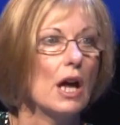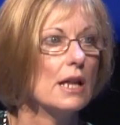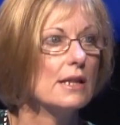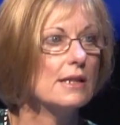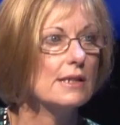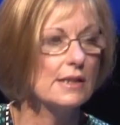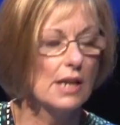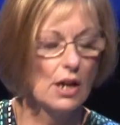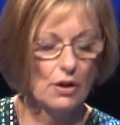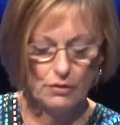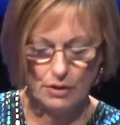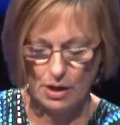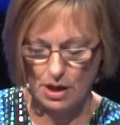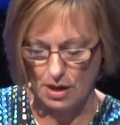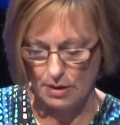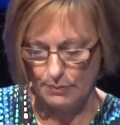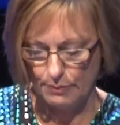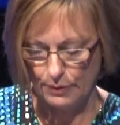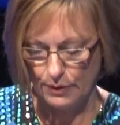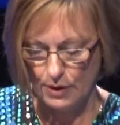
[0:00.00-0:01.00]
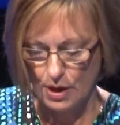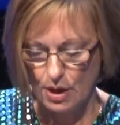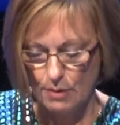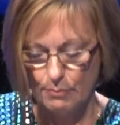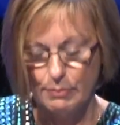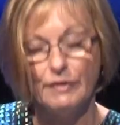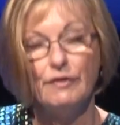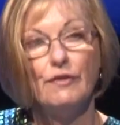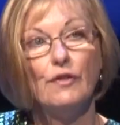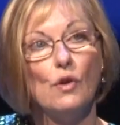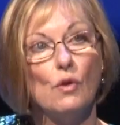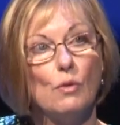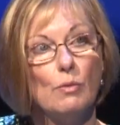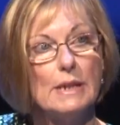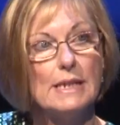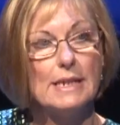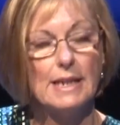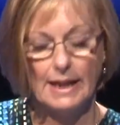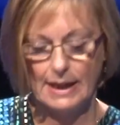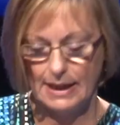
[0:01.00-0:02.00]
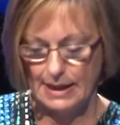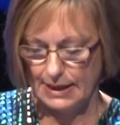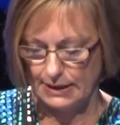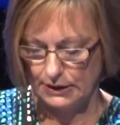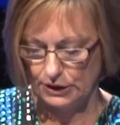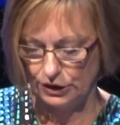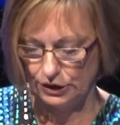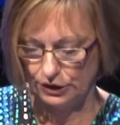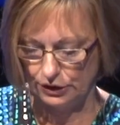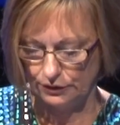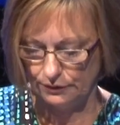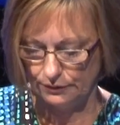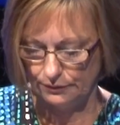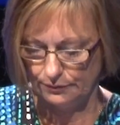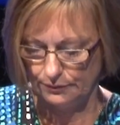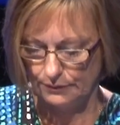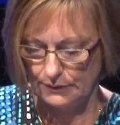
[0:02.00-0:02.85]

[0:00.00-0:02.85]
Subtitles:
and sewn up before we take action.